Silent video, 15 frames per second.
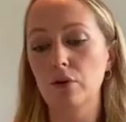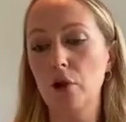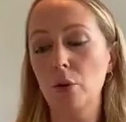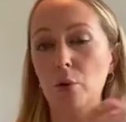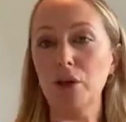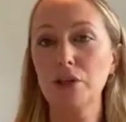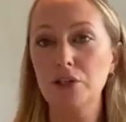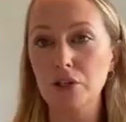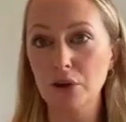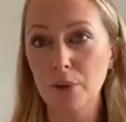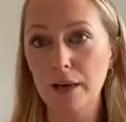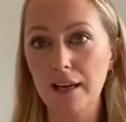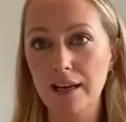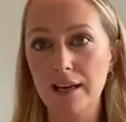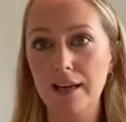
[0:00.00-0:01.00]
what you're
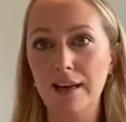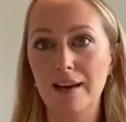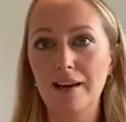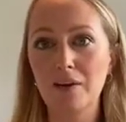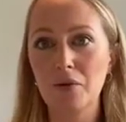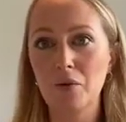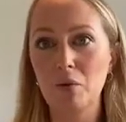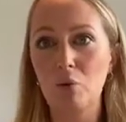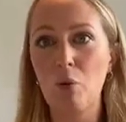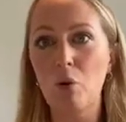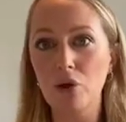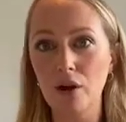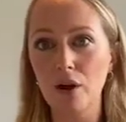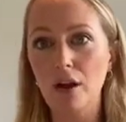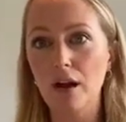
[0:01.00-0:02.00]
doing,
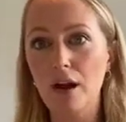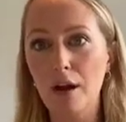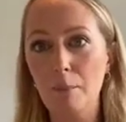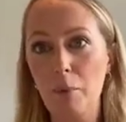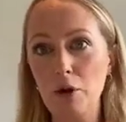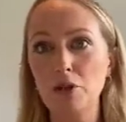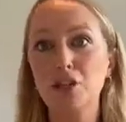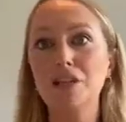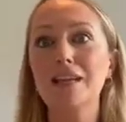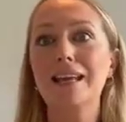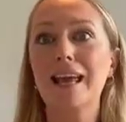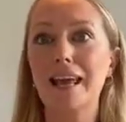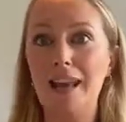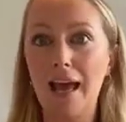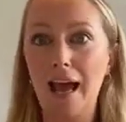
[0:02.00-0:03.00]
want to emotionally
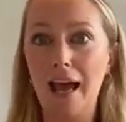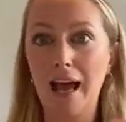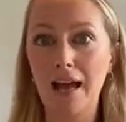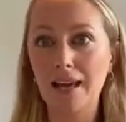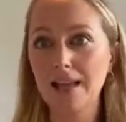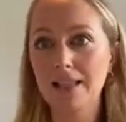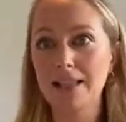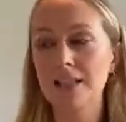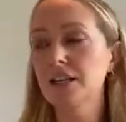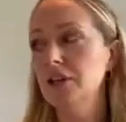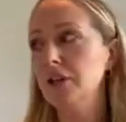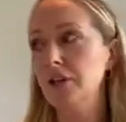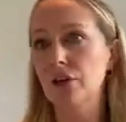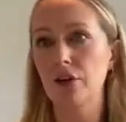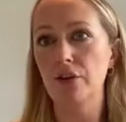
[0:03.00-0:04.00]
connect,
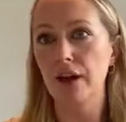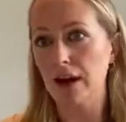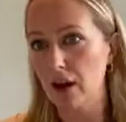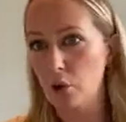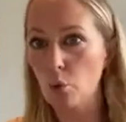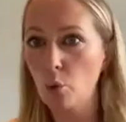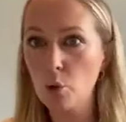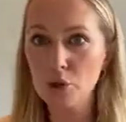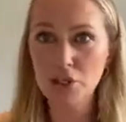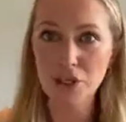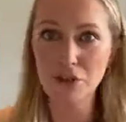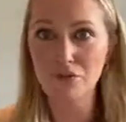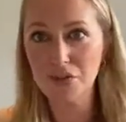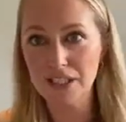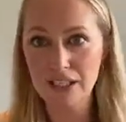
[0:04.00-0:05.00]
they're kind of
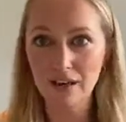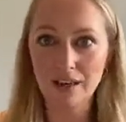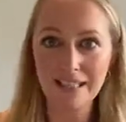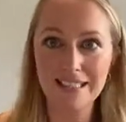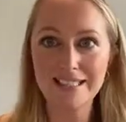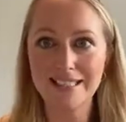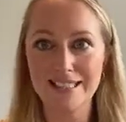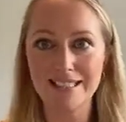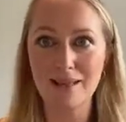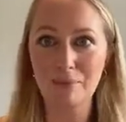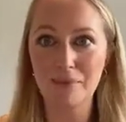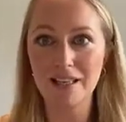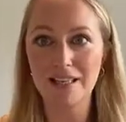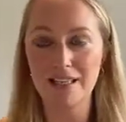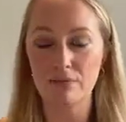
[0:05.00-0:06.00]
watching you for signs that
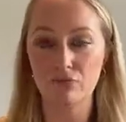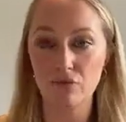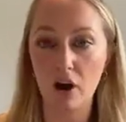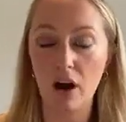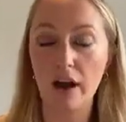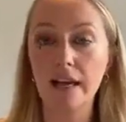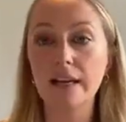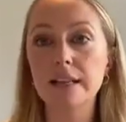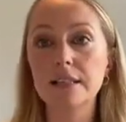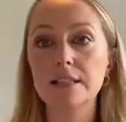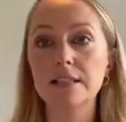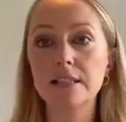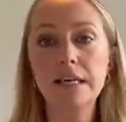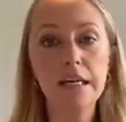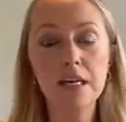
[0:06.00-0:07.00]
something isn't
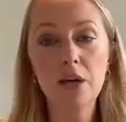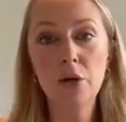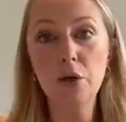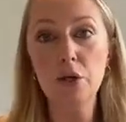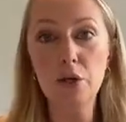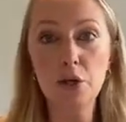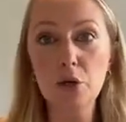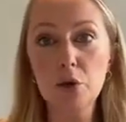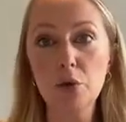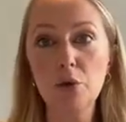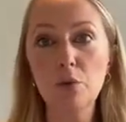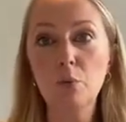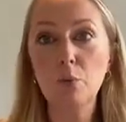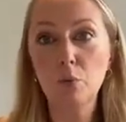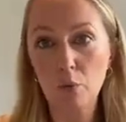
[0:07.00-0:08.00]
right,
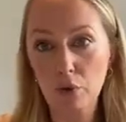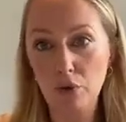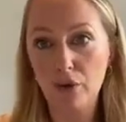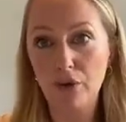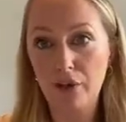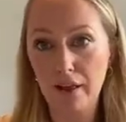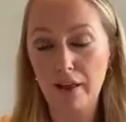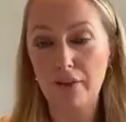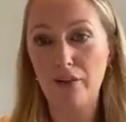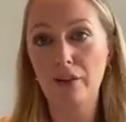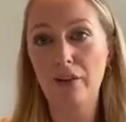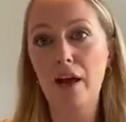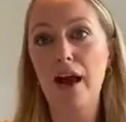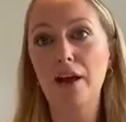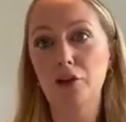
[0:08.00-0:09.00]
you will think
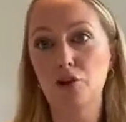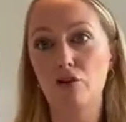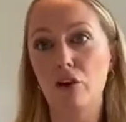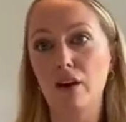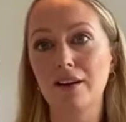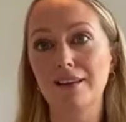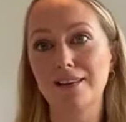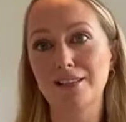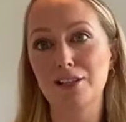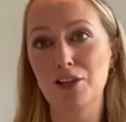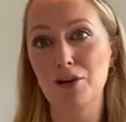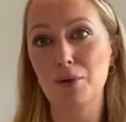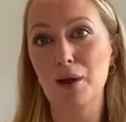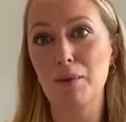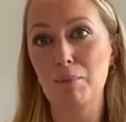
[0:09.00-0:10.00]
that they're trying
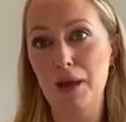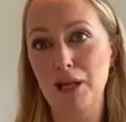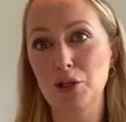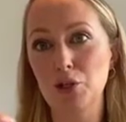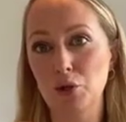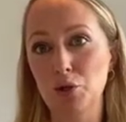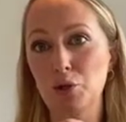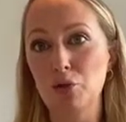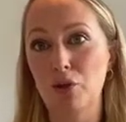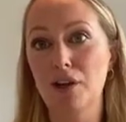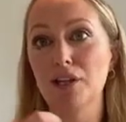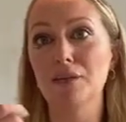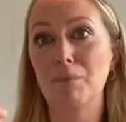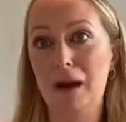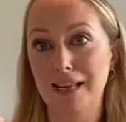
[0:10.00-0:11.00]
to impinge on your
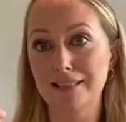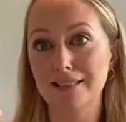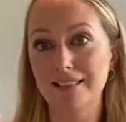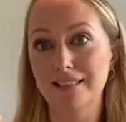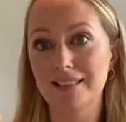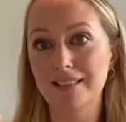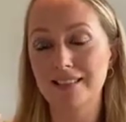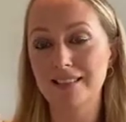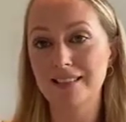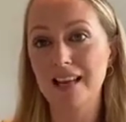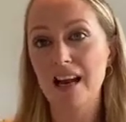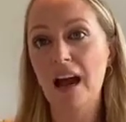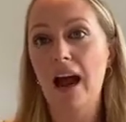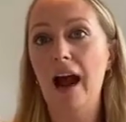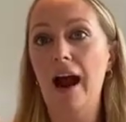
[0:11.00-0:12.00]
independence,
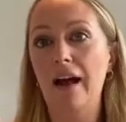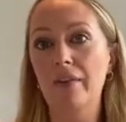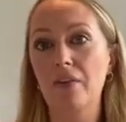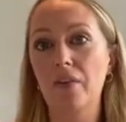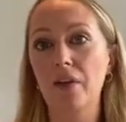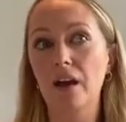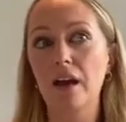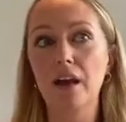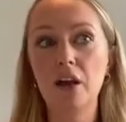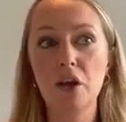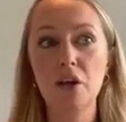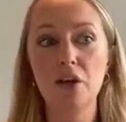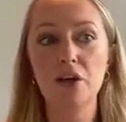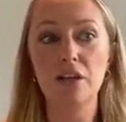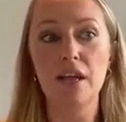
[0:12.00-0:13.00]
and that,
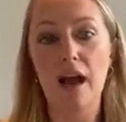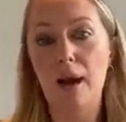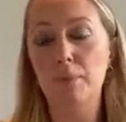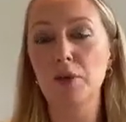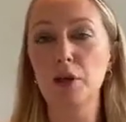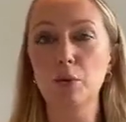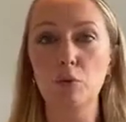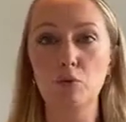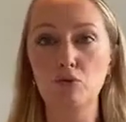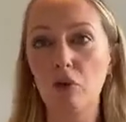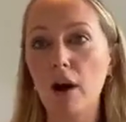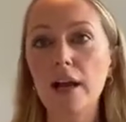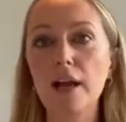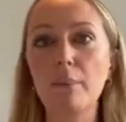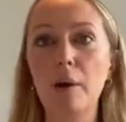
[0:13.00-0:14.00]
yep, you were
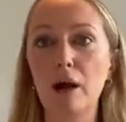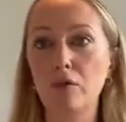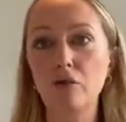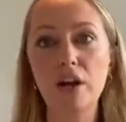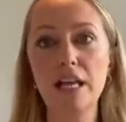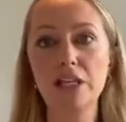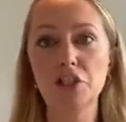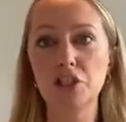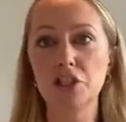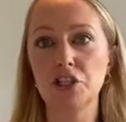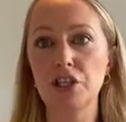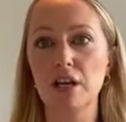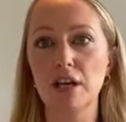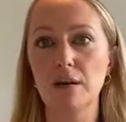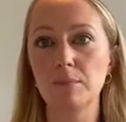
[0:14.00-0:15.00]
right about
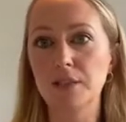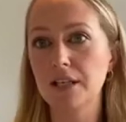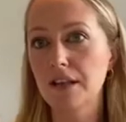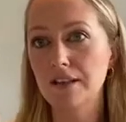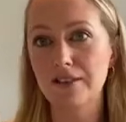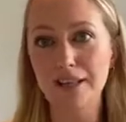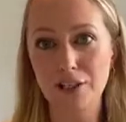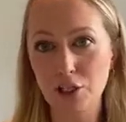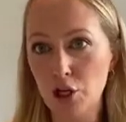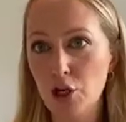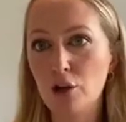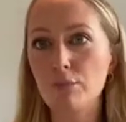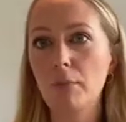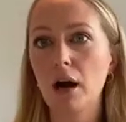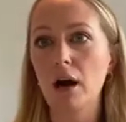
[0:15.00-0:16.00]
relationships, they're
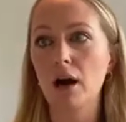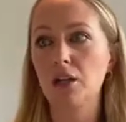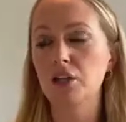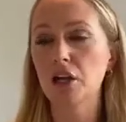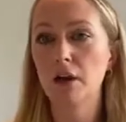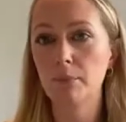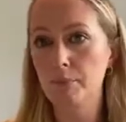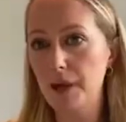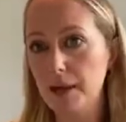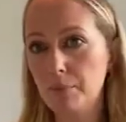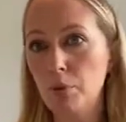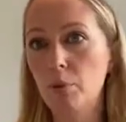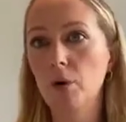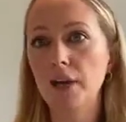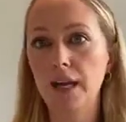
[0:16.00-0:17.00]
too much,
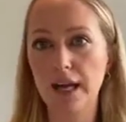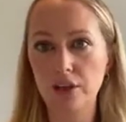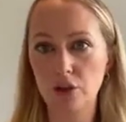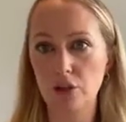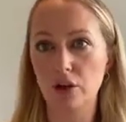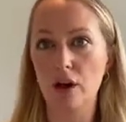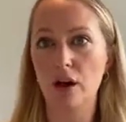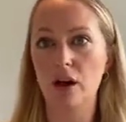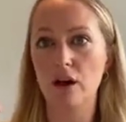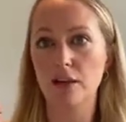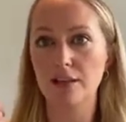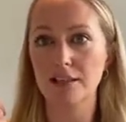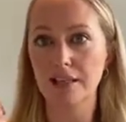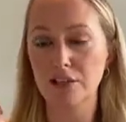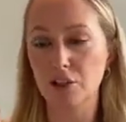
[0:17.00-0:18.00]
people want to get too
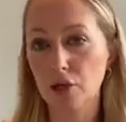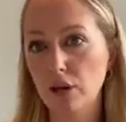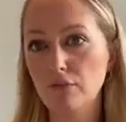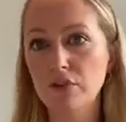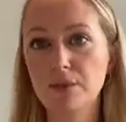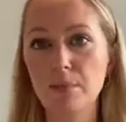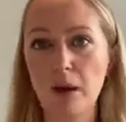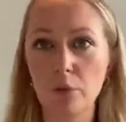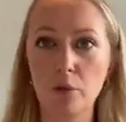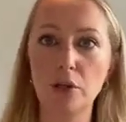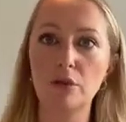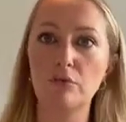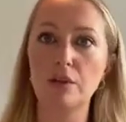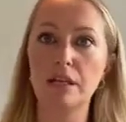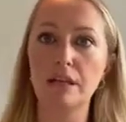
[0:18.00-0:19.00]
close, they don't respect what
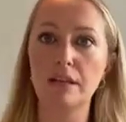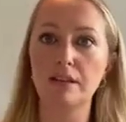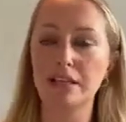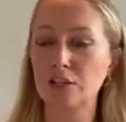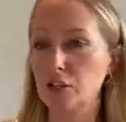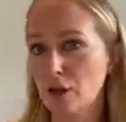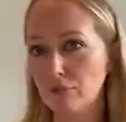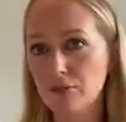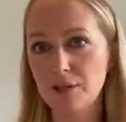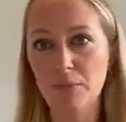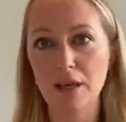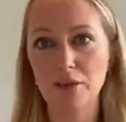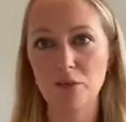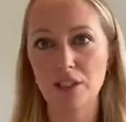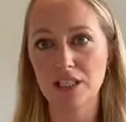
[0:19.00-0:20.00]
you need, they don't
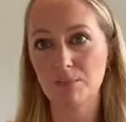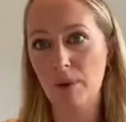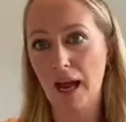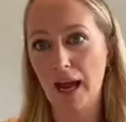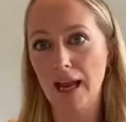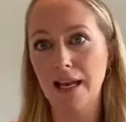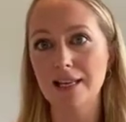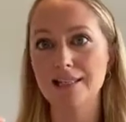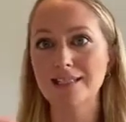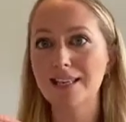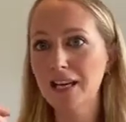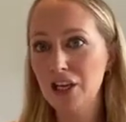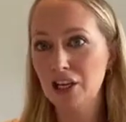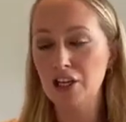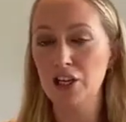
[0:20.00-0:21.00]
respect your space,
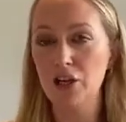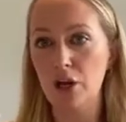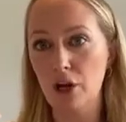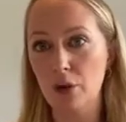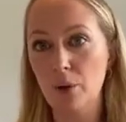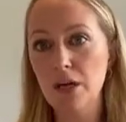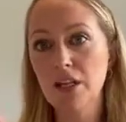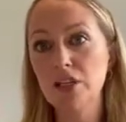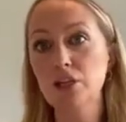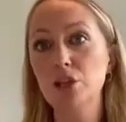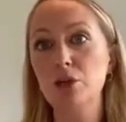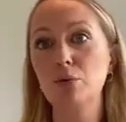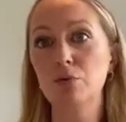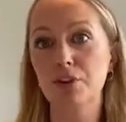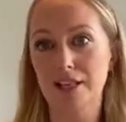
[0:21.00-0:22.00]
so
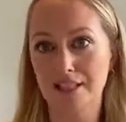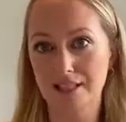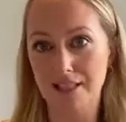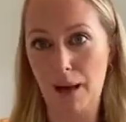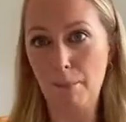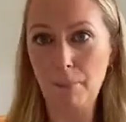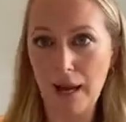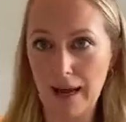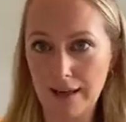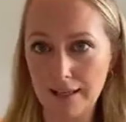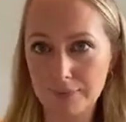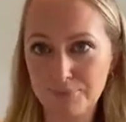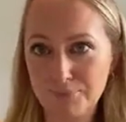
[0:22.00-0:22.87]
you will then step back.